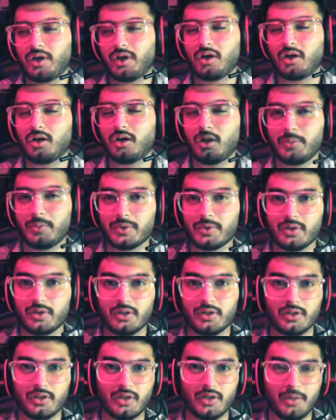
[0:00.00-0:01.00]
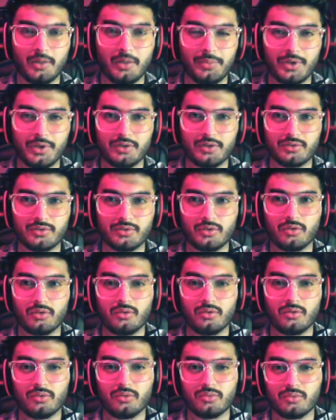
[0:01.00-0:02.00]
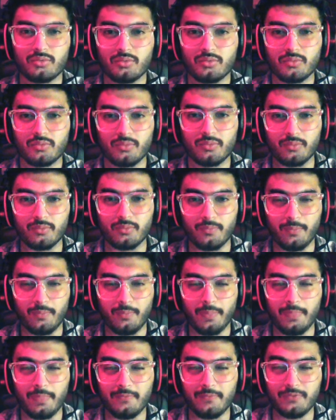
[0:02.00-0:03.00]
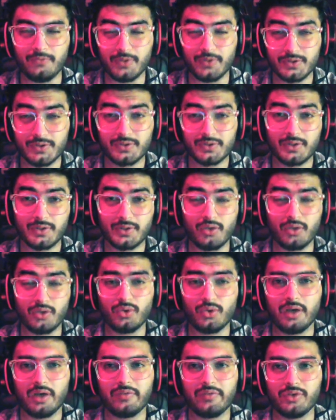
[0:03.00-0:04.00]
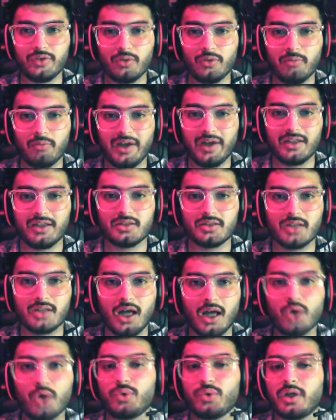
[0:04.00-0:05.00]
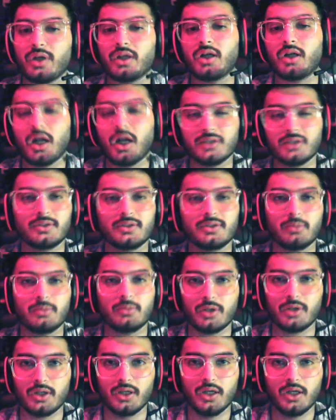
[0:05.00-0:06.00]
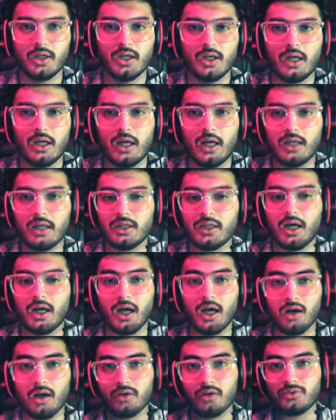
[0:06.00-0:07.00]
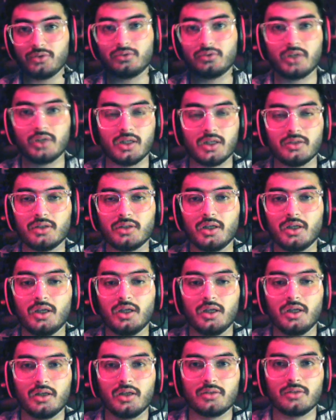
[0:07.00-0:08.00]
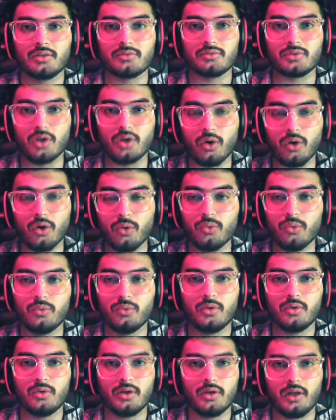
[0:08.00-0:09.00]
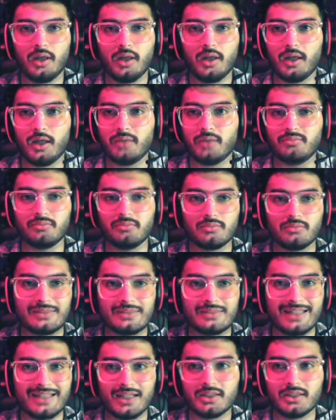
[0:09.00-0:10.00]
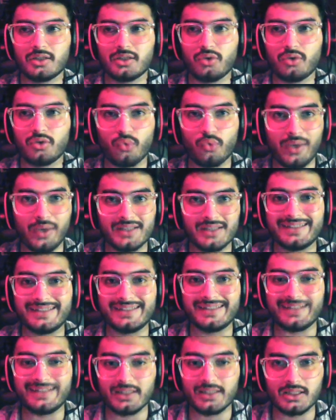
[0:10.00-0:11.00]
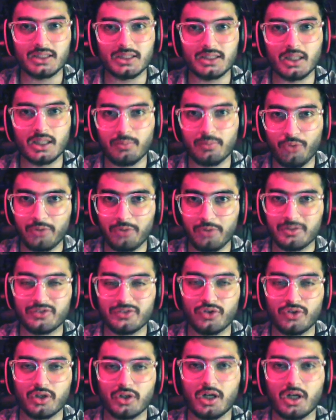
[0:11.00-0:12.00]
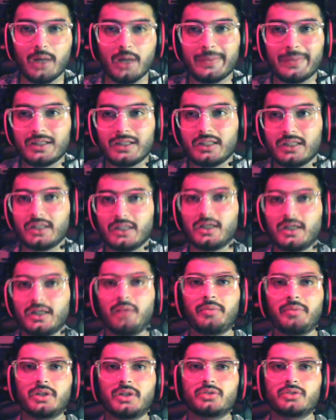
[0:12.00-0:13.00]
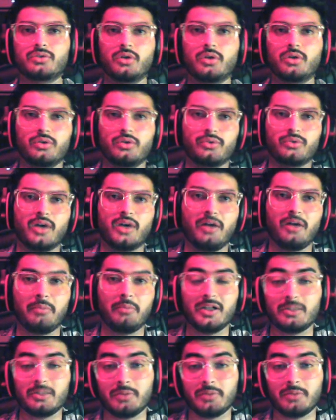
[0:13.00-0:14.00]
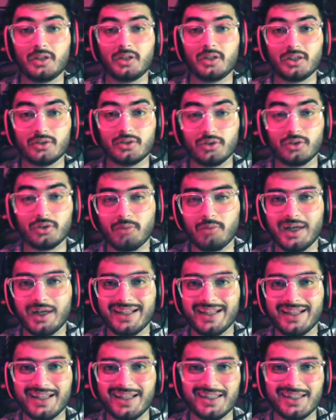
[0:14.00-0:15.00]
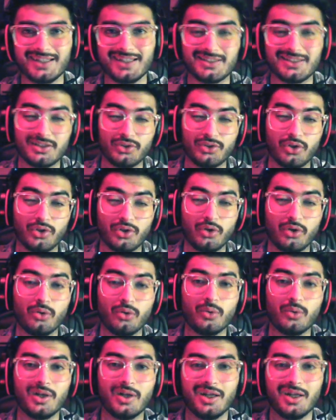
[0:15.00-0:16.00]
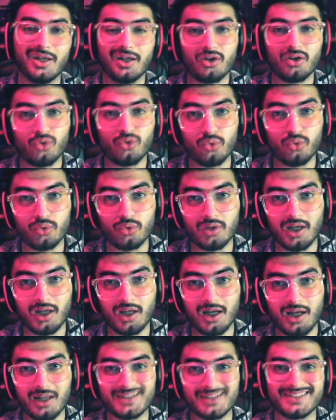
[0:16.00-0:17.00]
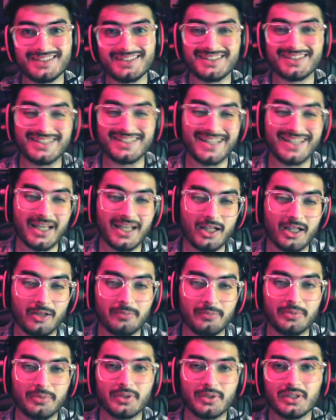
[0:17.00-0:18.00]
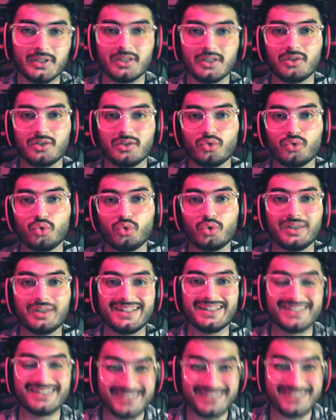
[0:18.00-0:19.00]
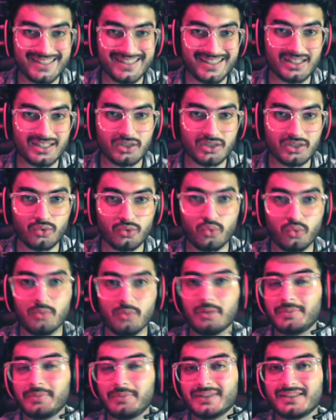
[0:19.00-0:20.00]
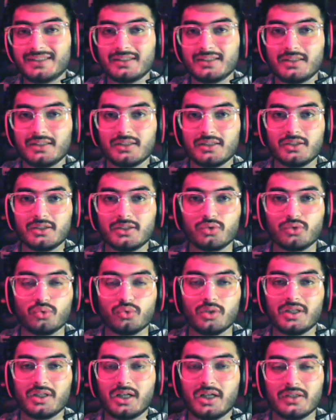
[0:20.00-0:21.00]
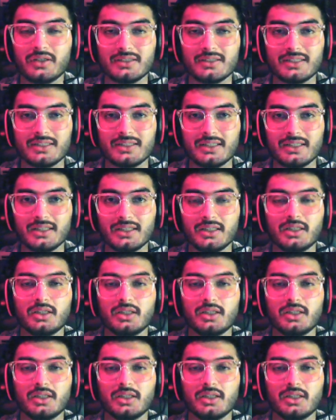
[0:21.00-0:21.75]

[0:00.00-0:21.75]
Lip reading: a copper cleaning company, so the first thing you have in your mind is how to get a customer and how you can go and get crazy leads and appointments for a carpet cleaning company. So you have multiple things in your mind like SEO, Google Ads, Yelp, Google listings, Google My Business, Google Guarantee,